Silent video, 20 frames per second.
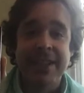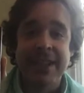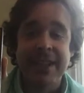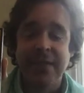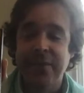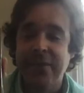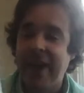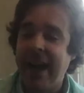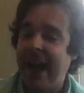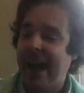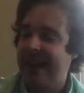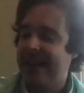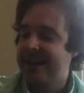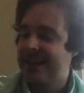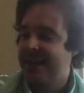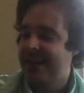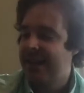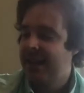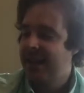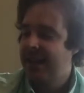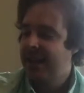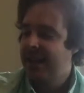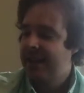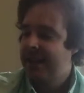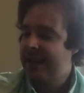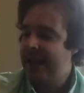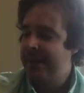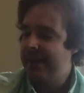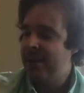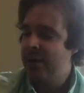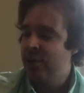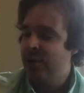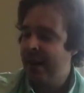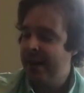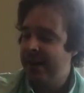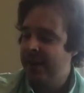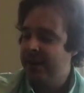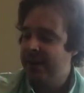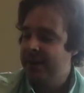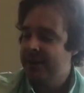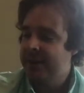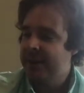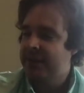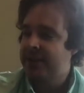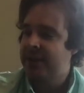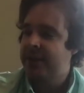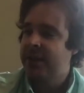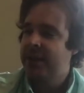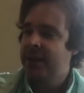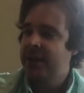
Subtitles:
in fact. Debbie Reynolds.